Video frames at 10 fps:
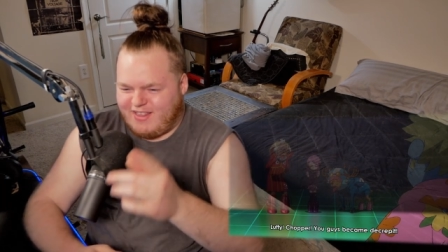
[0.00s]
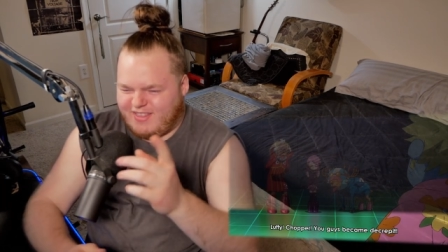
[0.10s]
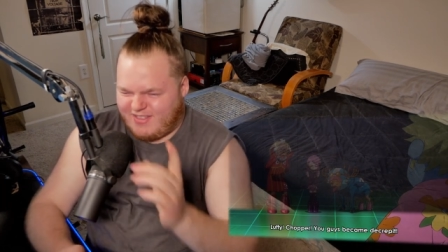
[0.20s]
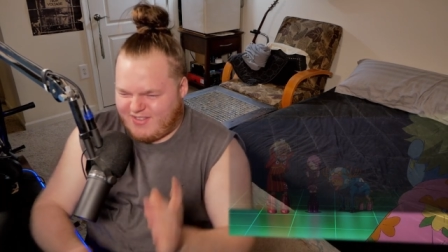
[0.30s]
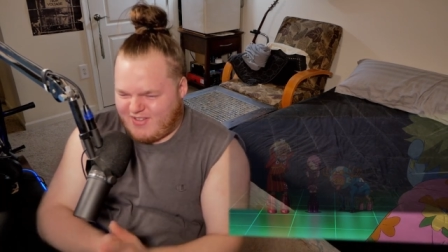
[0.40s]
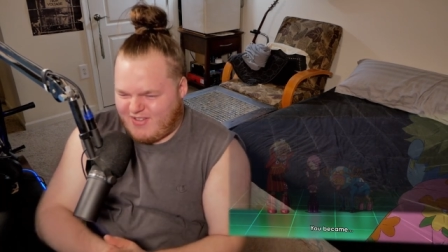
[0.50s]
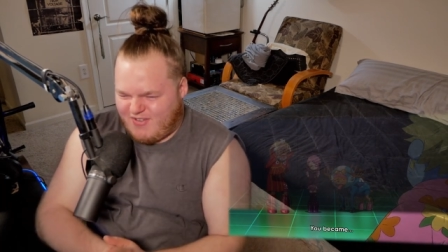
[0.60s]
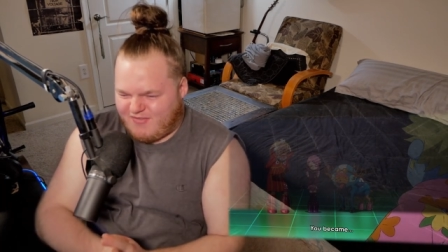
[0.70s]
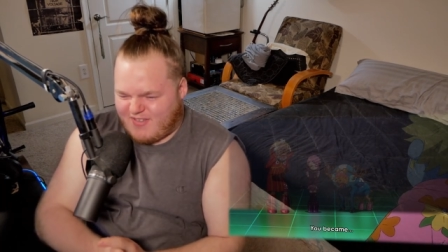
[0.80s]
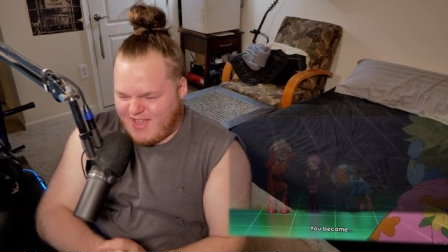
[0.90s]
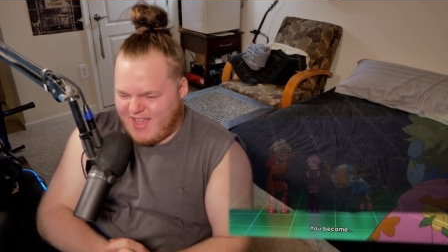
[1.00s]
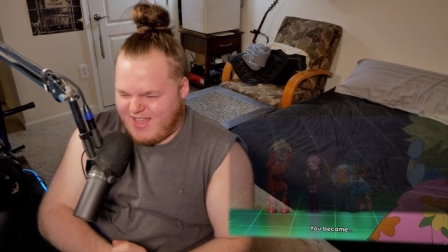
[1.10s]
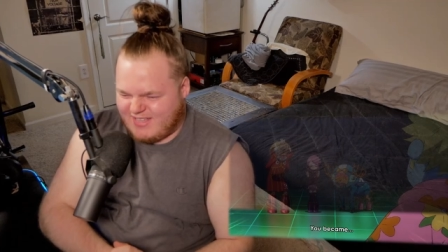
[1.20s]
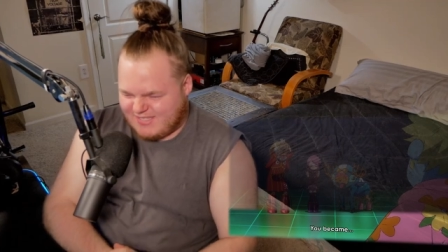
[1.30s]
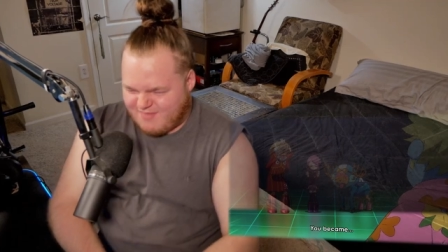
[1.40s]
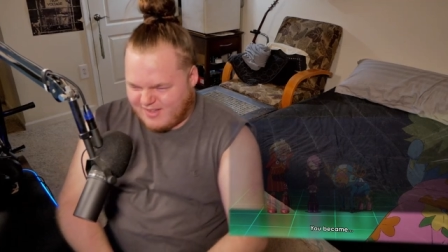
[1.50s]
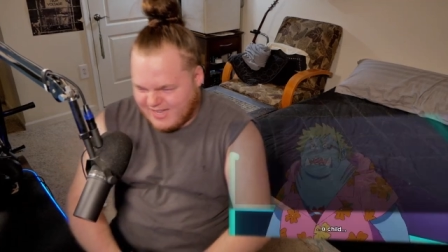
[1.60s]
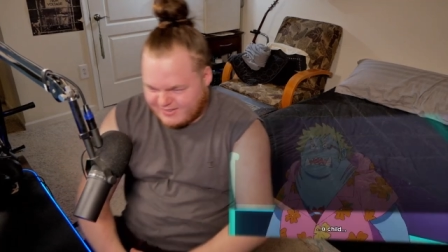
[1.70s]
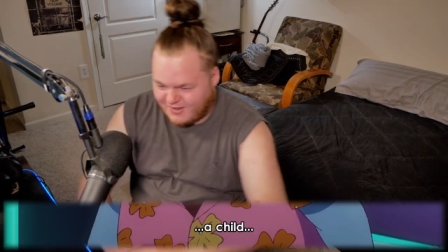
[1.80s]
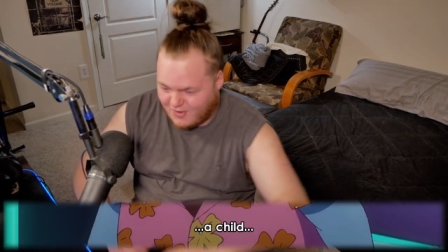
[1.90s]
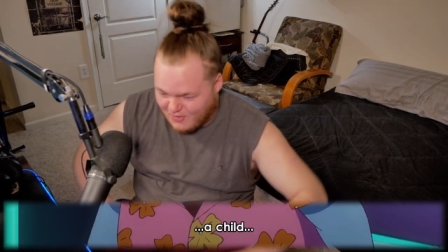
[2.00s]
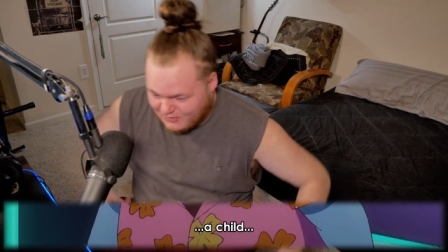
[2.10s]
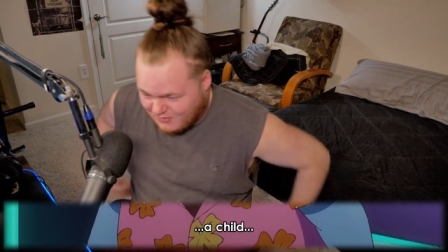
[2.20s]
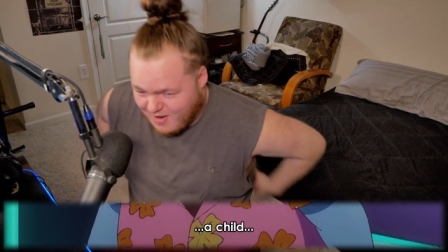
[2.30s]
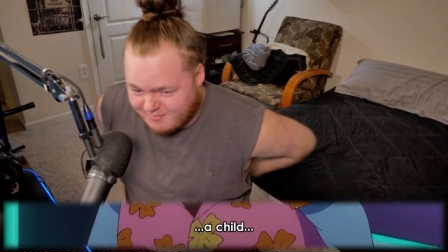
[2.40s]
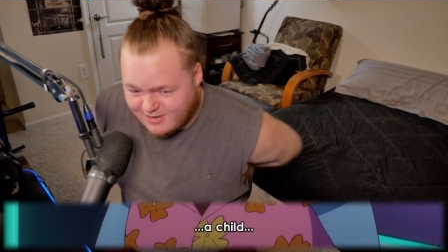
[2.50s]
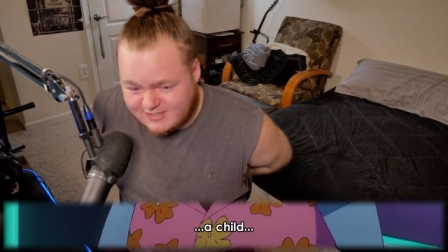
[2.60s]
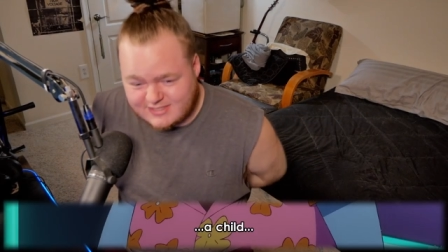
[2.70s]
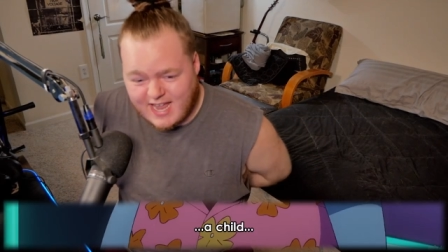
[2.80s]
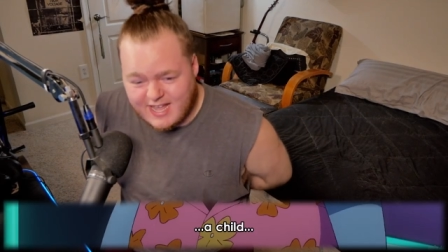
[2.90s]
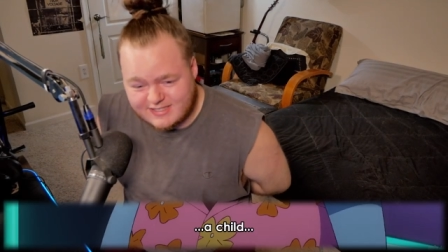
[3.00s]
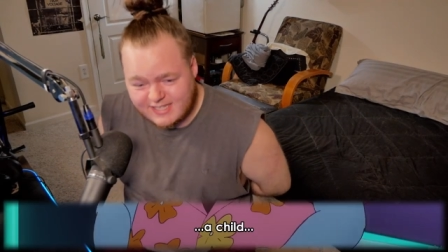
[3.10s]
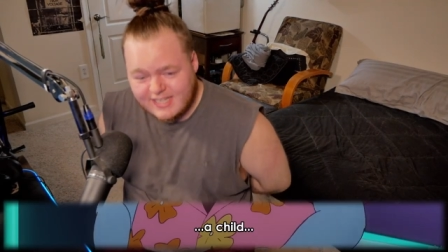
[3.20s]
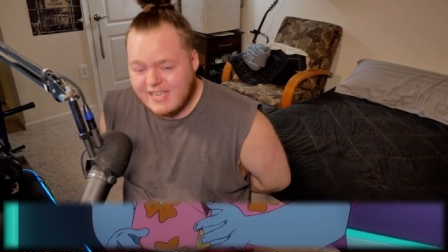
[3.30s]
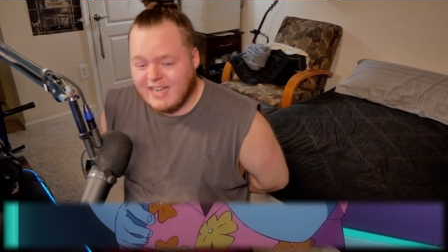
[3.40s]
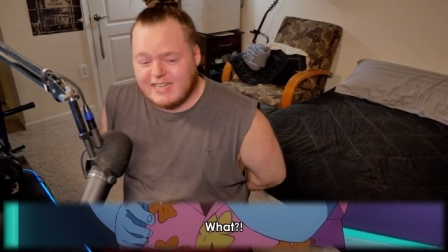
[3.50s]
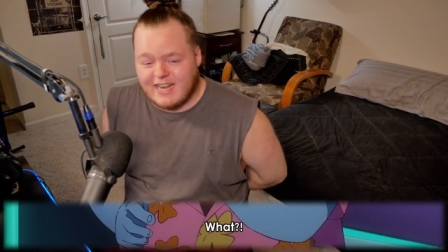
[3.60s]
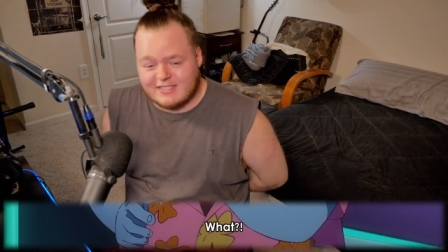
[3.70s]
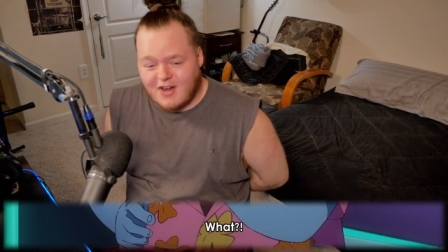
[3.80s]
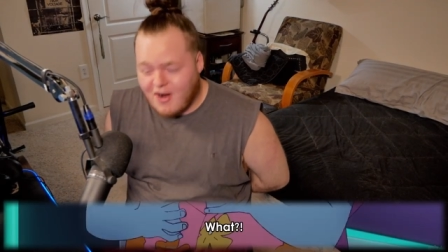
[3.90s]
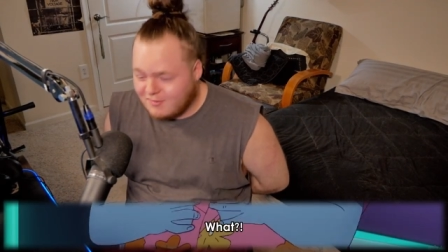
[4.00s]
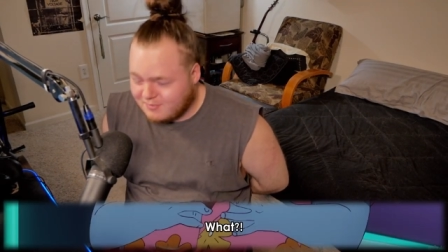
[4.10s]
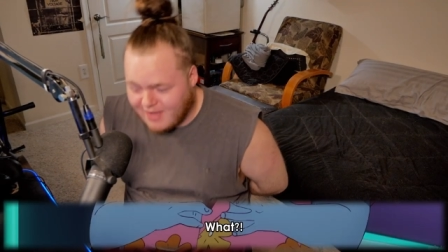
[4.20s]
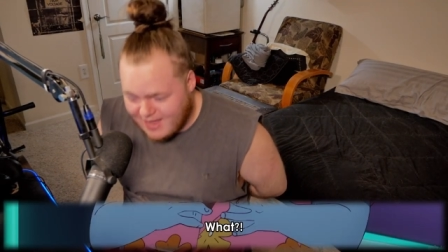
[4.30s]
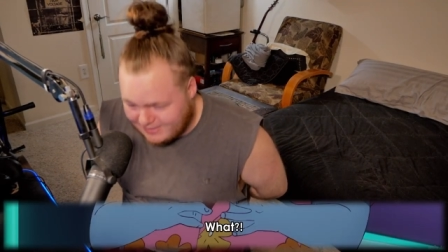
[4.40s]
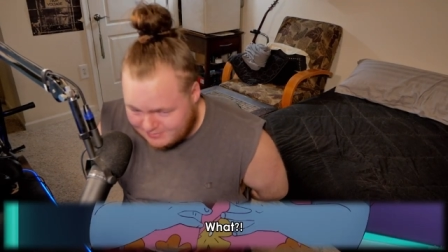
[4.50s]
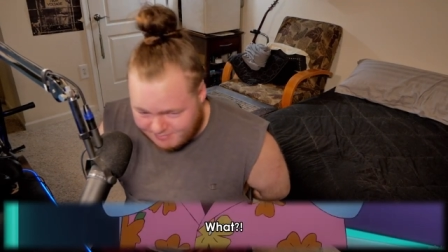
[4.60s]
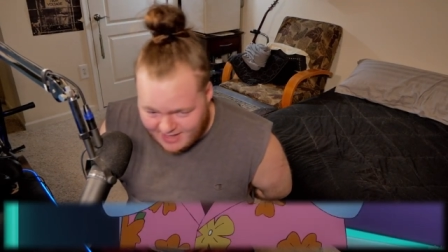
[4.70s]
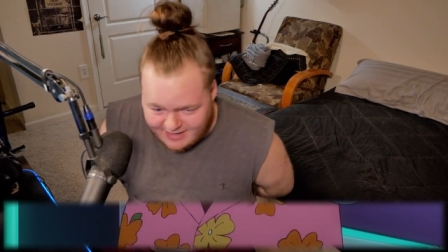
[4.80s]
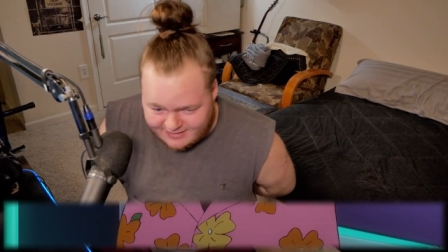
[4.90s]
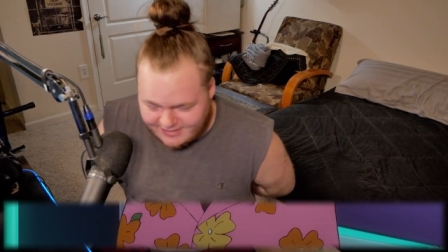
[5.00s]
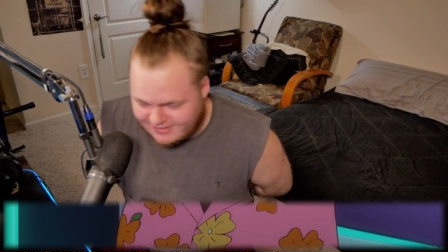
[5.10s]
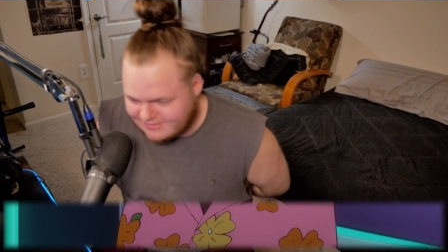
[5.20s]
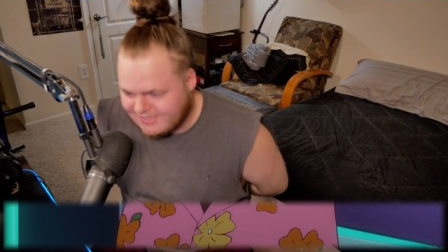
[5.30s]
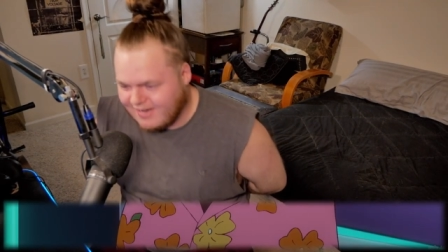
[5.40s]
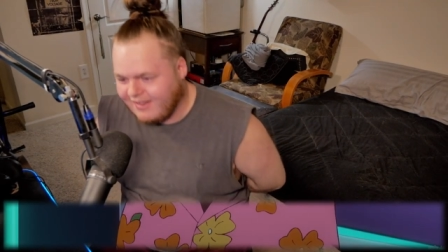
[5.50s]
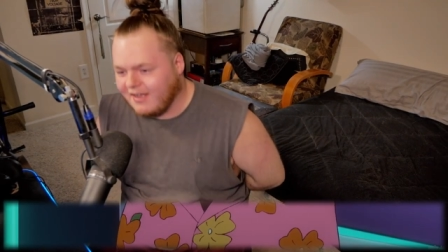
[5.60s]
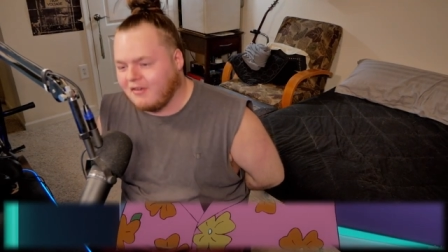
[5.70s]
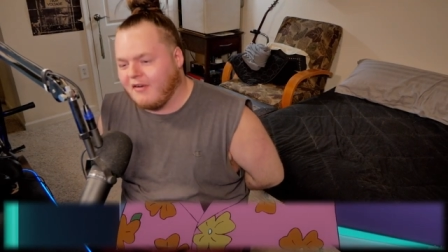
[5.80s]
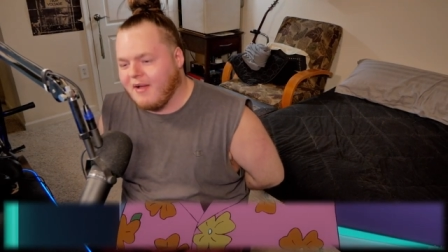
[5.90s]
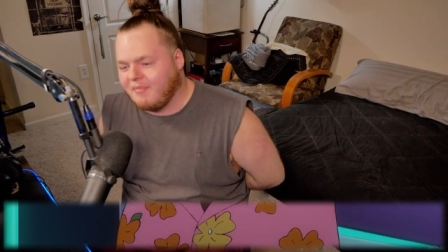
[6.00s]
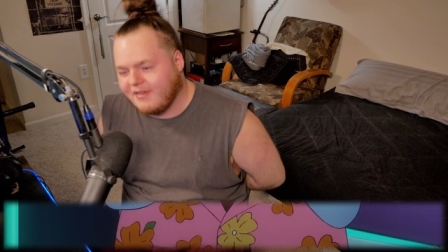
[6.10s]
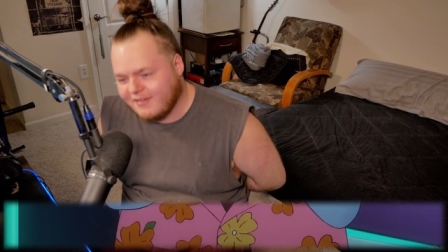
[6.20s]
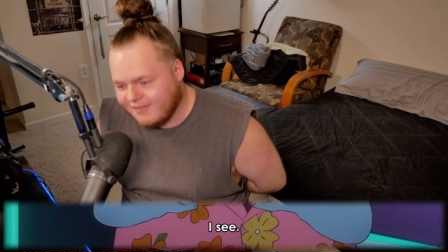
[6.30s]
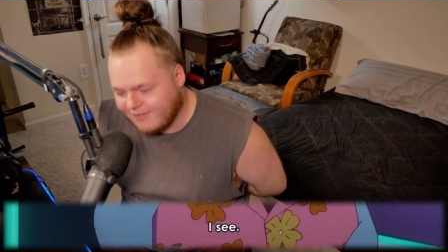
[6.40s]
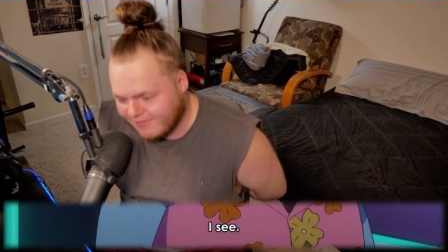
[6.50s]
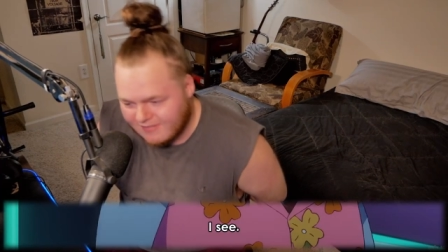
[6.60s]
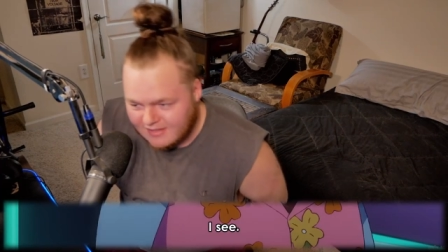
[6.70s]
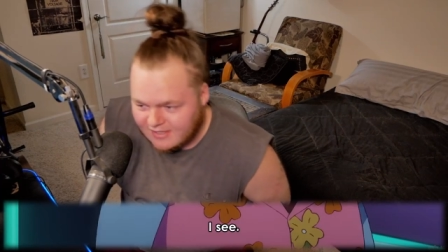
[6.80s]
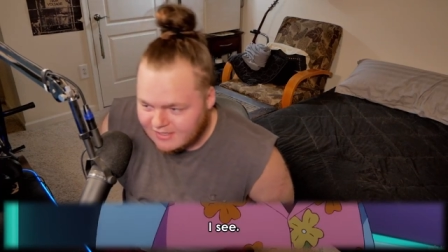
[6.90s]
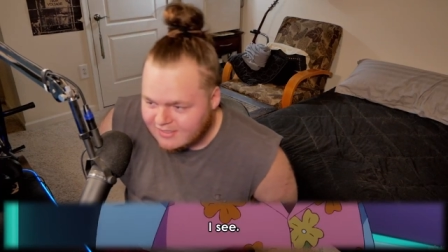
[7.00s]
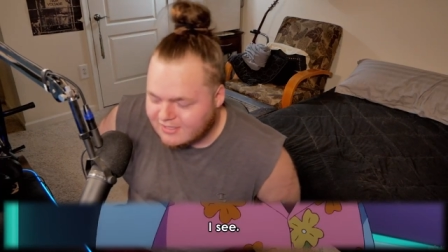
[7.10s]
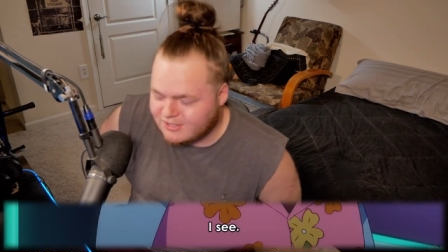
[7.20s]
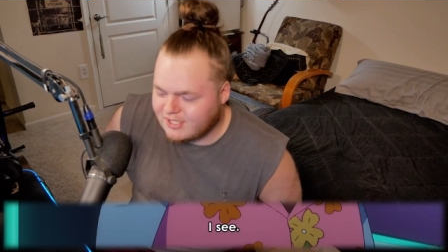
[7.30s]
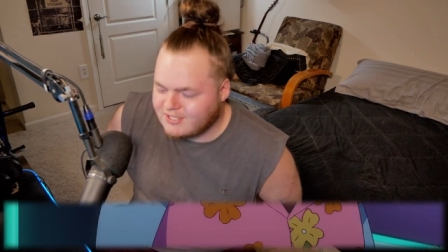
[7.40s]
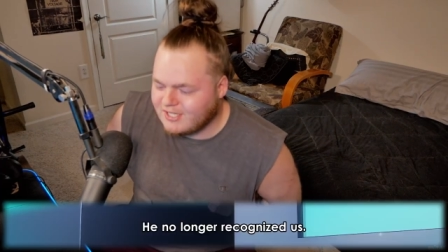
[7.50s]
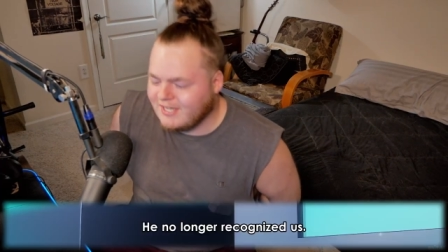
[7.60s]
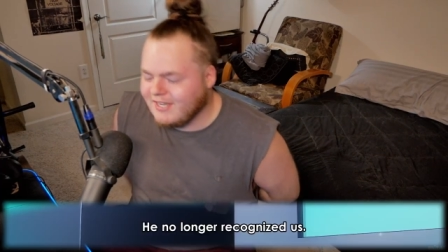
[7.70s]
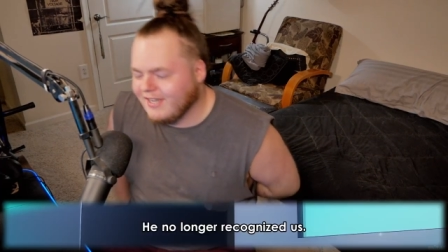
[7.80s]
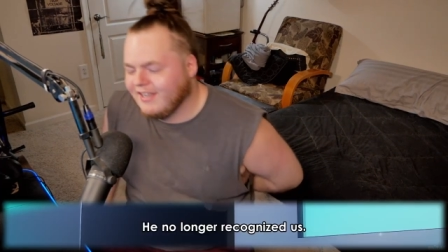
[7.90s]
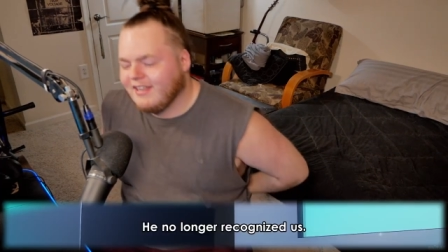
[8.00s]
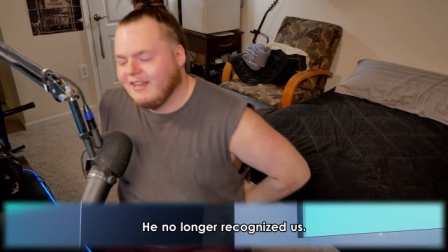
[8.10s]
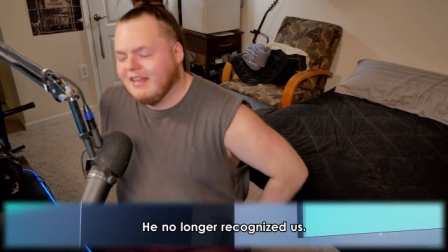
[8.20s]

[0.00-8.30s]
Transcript: at Luffy. He's even got the old grandpa stance. He got his arms behind his back like he's standing like a grandpa, dude. G G!